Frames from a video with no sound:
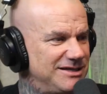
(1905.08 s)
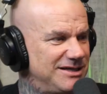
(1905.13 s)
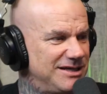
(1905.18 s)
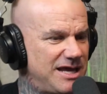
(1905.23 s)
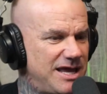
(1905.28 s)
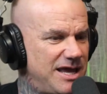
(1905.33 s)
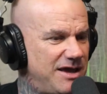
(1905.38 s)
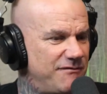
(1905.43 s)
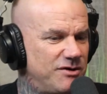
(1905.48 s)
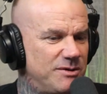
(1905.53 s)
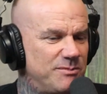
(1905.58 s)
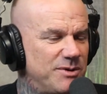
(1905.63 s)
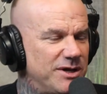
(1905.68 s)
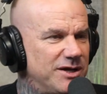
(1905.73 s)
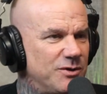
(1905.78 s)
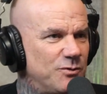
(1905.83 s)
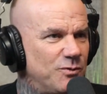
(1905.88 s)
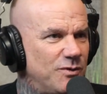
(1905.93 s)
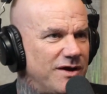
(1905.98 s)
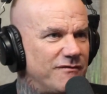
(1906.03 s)

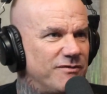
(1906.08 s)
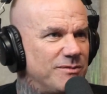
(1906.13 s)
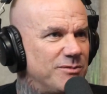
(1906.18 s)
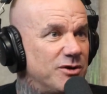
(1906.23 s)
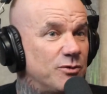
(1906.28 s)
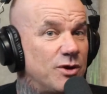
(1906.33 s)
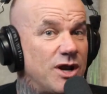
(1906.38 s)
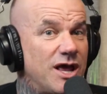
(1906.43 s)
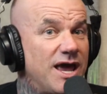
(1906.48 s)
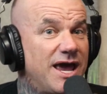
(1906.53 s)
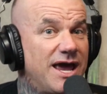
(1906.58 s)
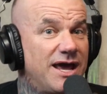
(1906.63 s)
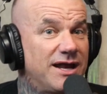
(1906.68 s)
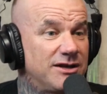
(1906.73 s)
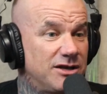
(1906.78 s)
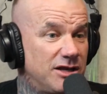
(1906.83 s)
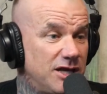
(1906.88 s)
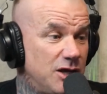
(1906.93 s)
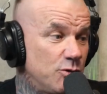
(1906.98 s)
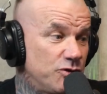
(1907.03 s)
everybody went,
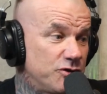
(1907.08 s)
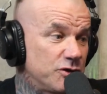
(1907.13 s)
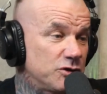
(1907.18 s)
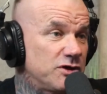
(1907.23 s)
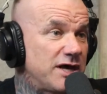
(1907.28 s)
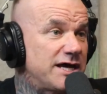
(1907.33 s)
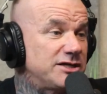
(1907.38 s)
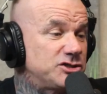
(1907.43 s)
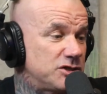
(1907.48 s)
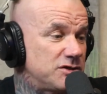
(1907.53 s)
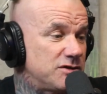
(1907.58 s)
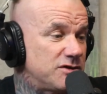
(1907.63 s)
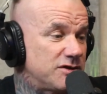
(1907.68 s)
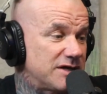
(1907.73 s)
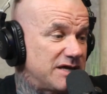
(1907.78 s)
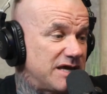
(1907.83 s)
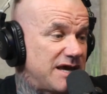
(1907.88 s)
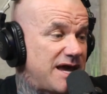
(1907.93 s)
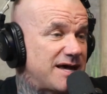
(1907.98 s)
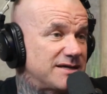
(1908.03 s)
and the legend, the
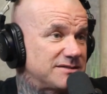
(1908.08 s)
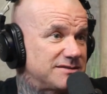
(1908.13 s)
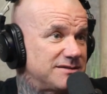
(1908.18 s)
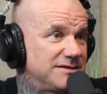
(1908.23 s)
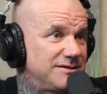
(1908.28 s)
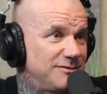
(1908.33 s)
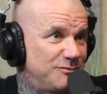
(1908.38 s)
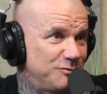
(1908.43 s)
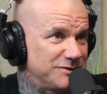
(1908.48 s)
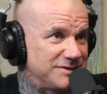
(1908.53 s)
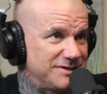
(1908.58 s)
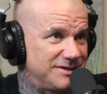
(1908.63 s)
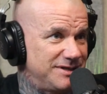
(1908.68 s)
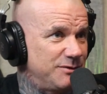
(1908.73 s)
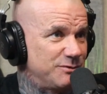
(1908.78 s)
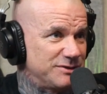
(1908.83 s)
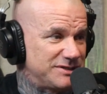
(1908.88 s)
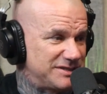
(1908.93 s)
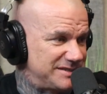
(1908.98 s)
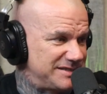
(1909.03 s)
cast, it was
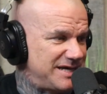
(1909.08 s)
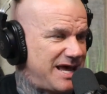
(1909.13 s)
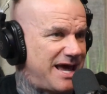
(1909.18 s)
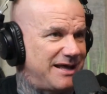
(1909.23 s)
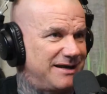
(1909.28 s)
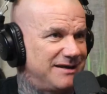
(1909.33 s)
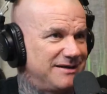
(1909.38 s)
set.